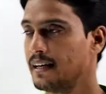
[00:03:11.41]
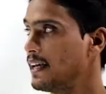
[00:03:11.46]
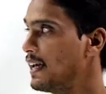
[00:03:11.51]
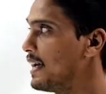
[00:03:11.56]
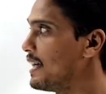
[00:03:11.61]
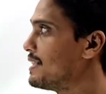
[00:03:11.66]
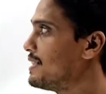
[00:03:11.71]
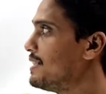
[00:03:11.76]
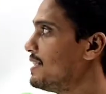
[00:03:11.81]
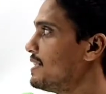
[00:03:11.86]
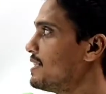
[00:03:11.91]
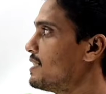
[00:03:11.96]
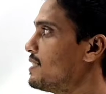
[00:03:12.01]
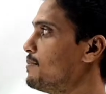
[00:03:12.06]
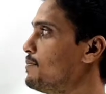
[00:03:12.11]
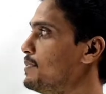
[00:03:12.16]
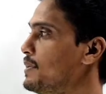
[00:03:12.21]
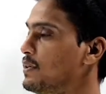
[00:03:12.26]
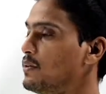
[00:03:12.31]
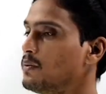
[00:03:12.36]
exists
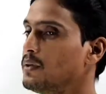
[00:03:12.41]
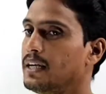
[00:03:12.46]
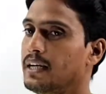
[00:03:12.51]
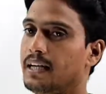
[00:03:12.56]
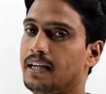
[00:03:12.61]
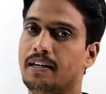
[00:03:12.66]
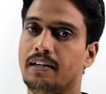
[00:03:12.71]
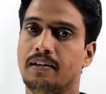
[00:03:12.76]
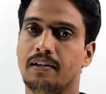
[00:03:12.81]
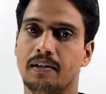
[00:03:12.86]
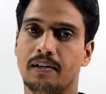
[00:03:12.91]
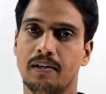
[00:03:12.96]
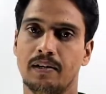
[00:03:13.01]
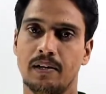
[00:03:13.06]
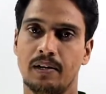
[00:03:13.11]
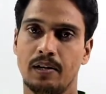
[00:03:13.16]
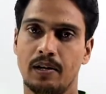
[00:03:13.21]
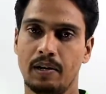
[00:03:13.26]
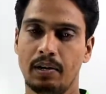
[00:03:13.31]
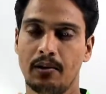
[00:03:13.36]
between